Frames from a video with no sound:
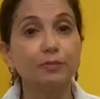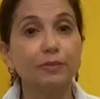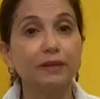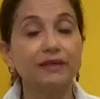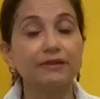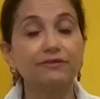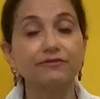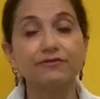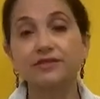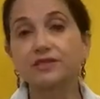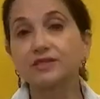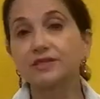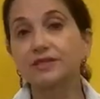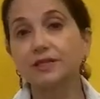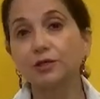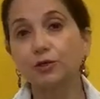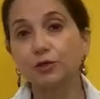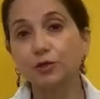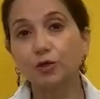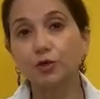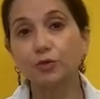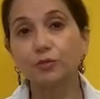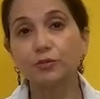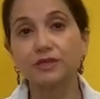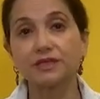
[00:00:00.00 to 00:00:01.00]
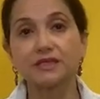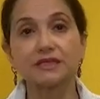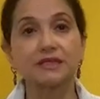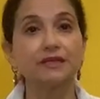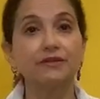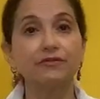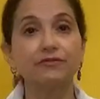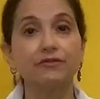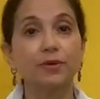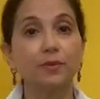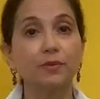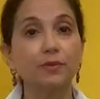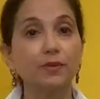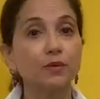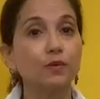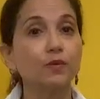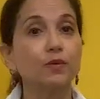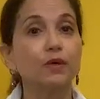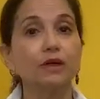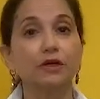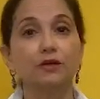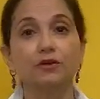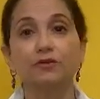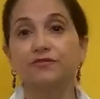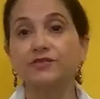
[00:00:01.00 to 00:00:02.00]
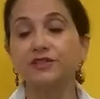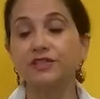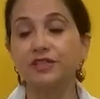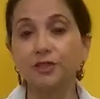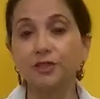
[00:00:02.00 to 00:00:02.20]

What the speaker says: benefits enormously from the work of